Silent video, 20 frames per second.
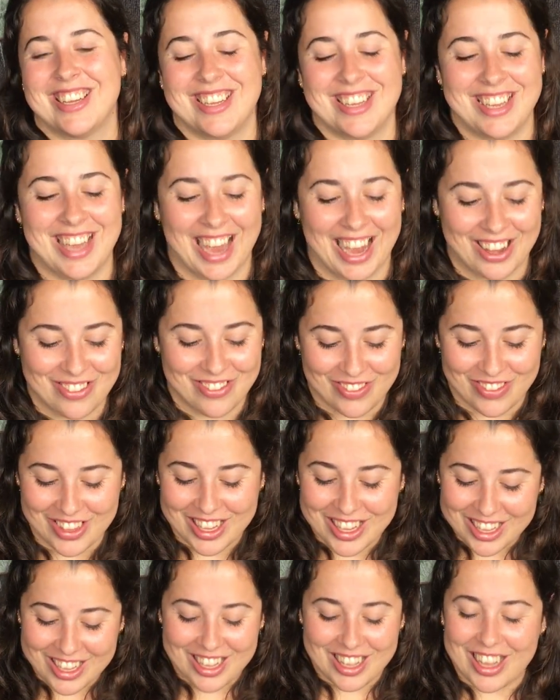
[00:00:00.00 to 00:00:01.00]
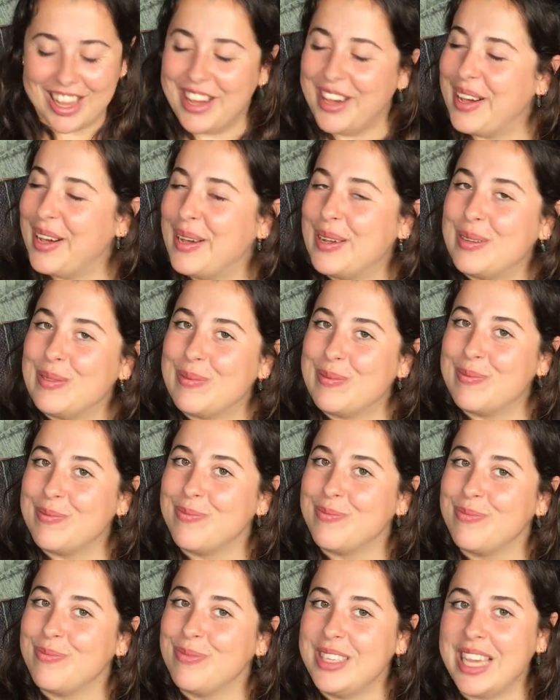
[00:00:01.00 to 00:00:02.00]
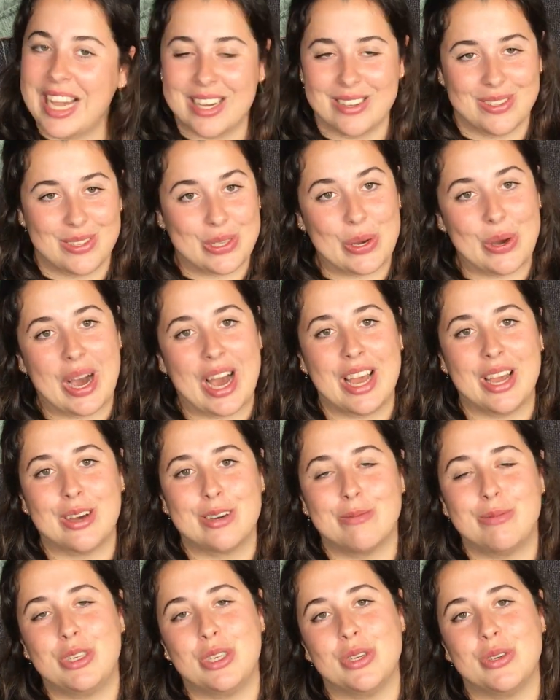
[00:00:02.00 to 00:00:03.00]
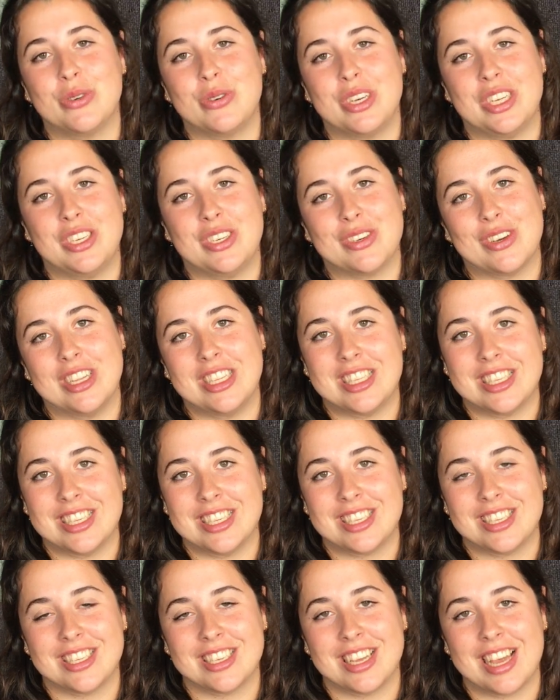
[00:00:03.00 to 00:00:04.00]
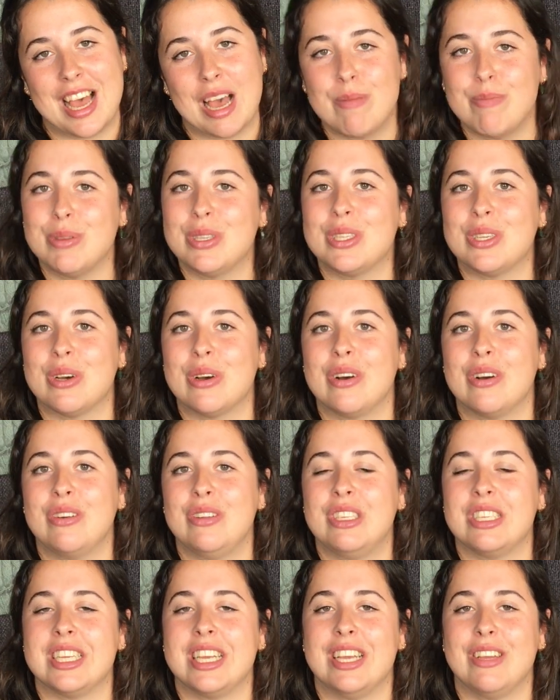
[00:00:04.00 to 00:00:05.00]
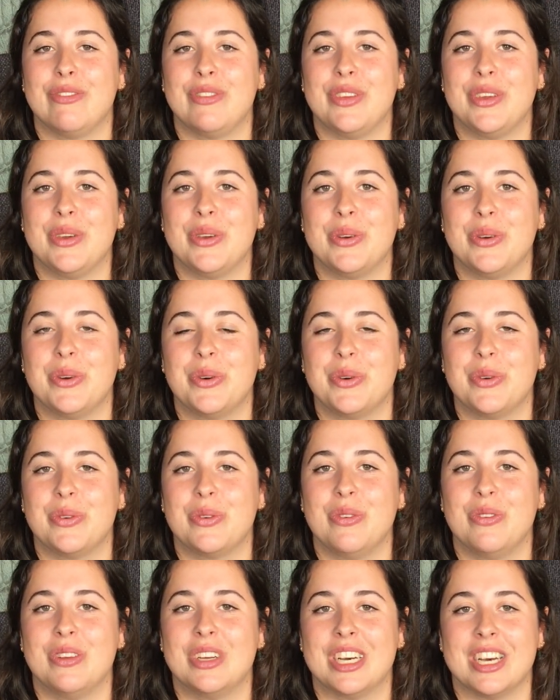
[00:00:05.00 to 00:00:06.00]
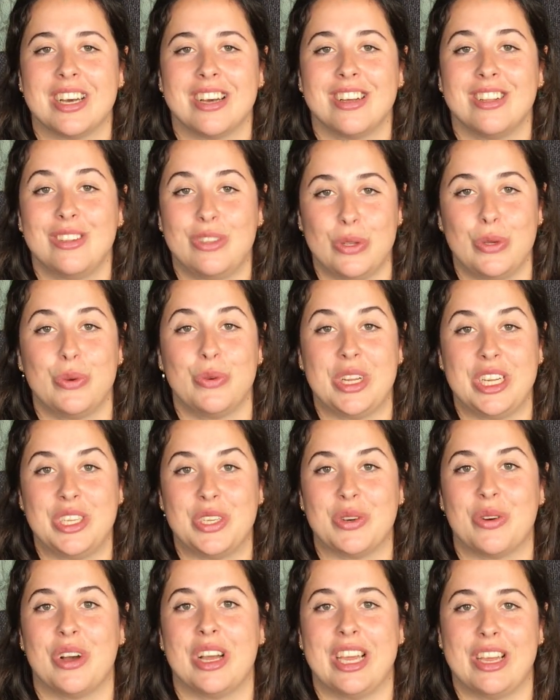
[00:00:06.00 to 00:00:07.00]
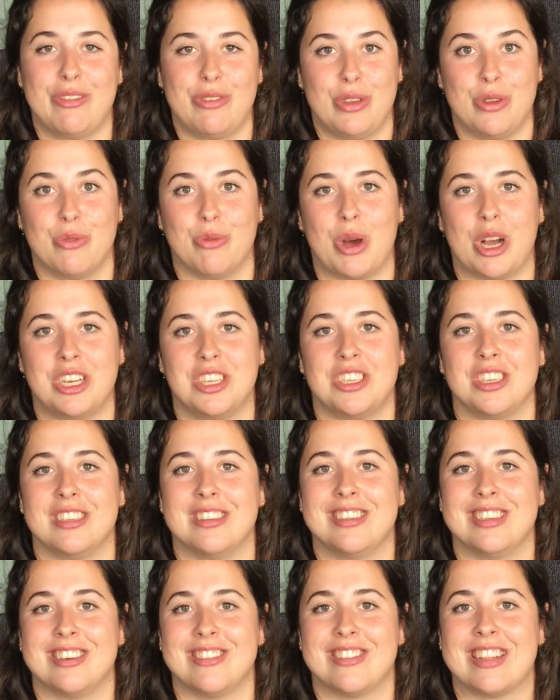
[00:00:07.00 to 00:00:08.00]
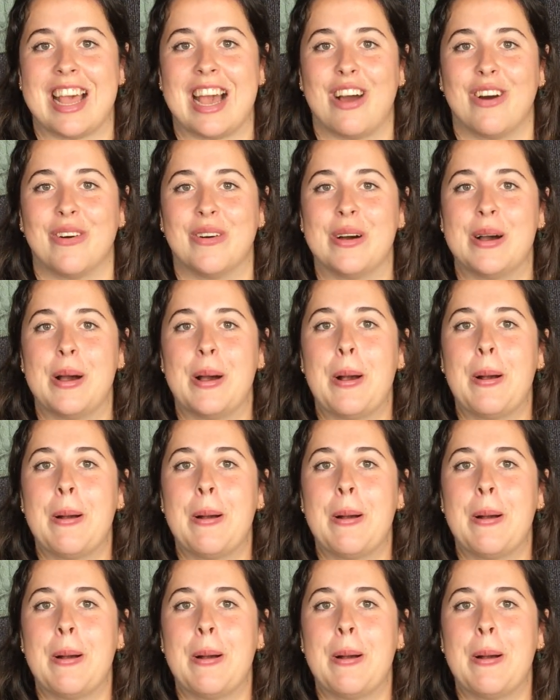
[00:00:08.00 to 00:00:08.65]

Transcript: Yeah. Yeah, so I hope you enjoyed this episode. If you do enjoy, if you watched until now,